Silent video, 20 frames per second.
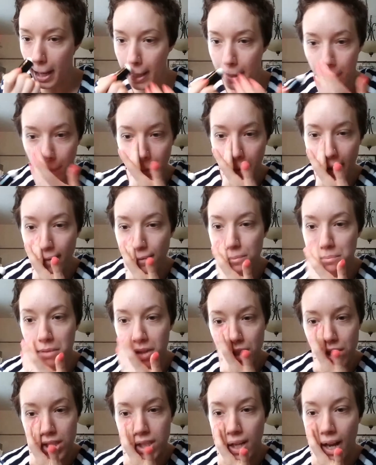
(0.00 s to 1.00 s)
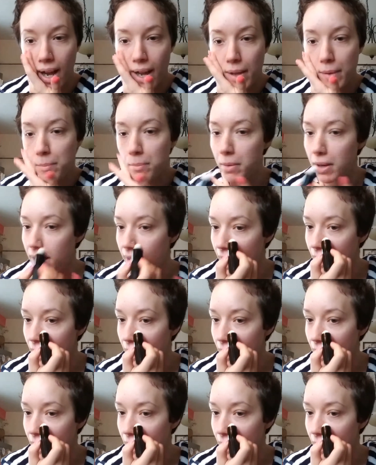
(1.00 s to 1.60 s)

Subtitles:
I don't have much time, but